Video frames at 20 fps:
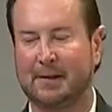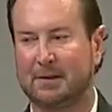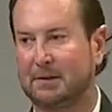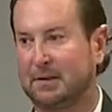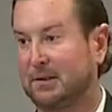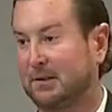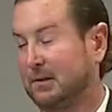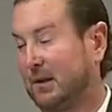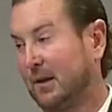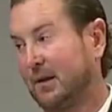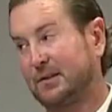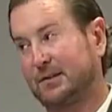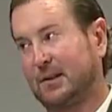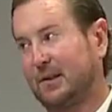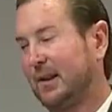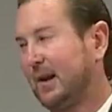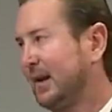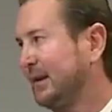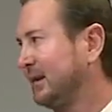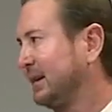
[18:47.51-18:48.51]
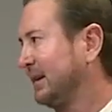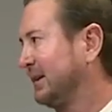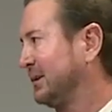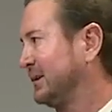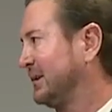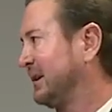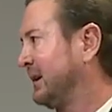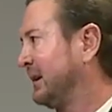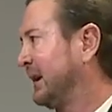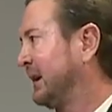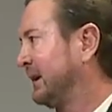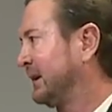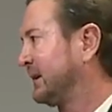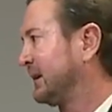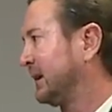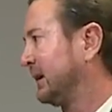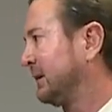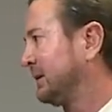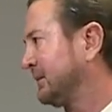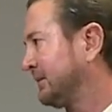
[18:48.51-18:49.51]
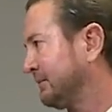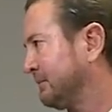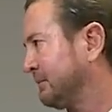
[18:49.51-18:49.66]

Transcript: There's, there's a lot that goes on out there.